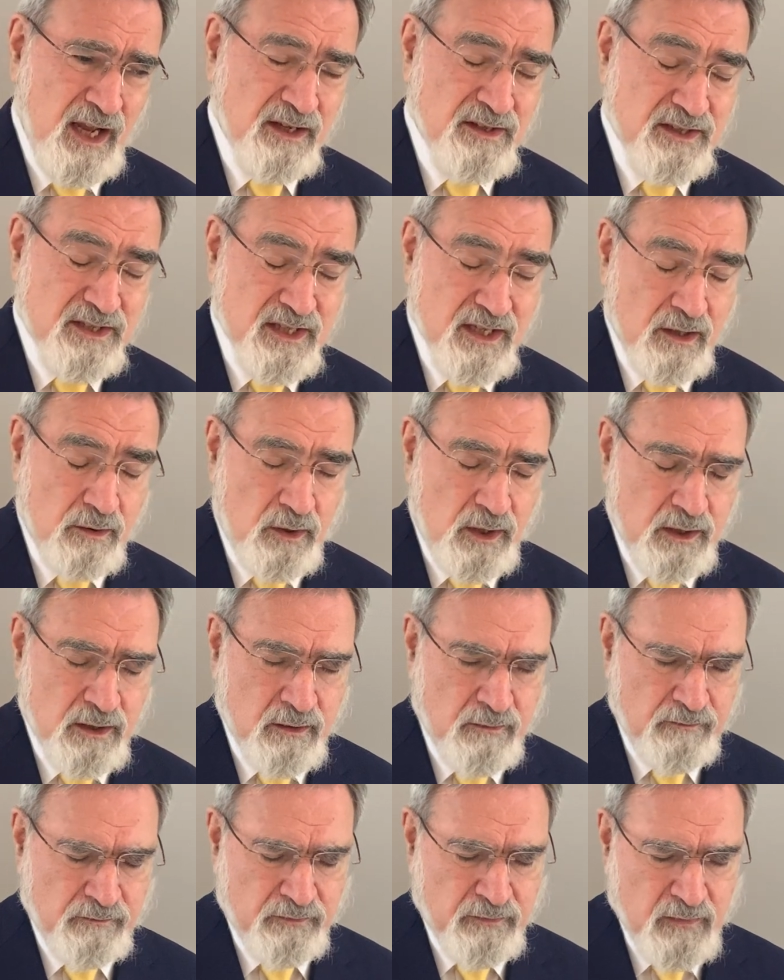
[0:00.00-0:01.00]
so
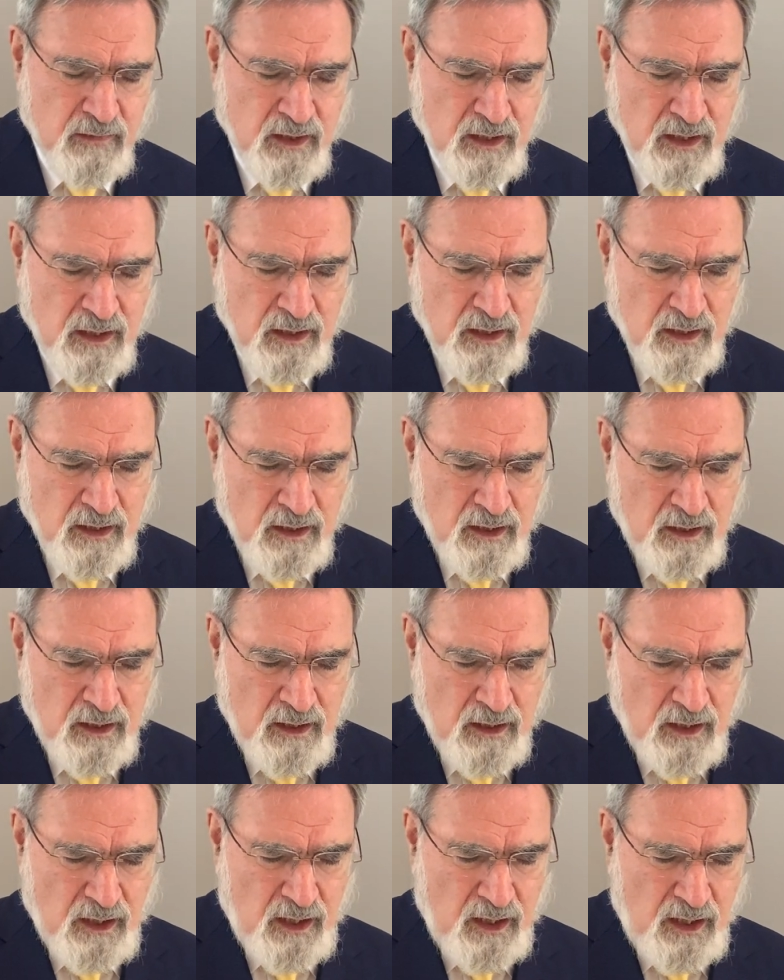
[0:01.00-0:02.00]

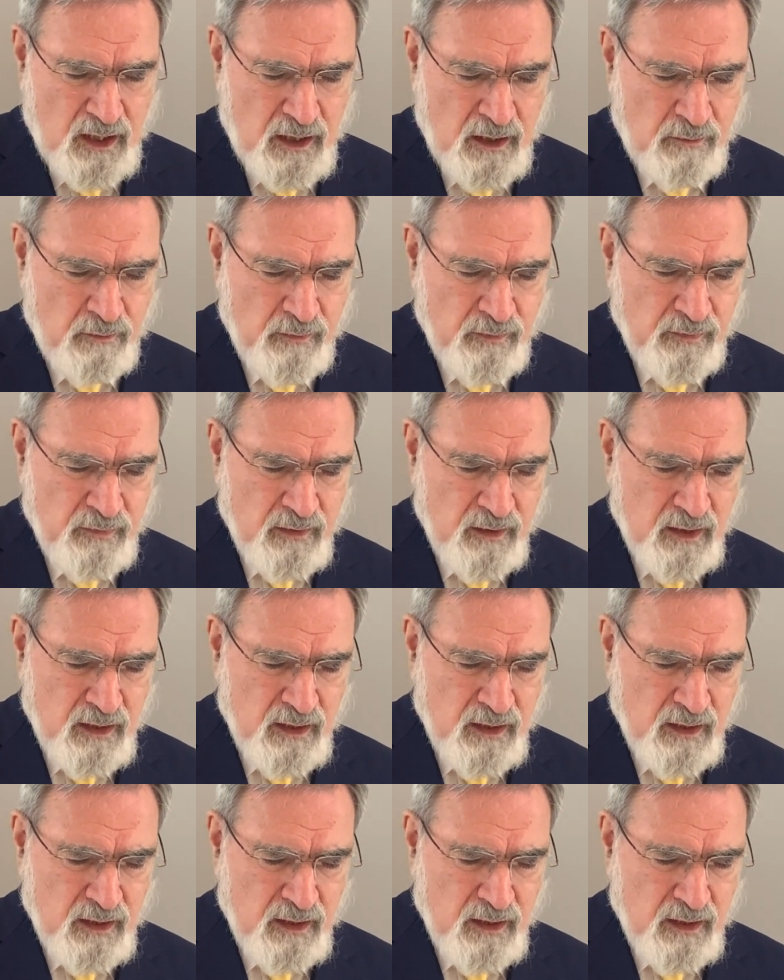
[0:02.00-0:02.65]
on.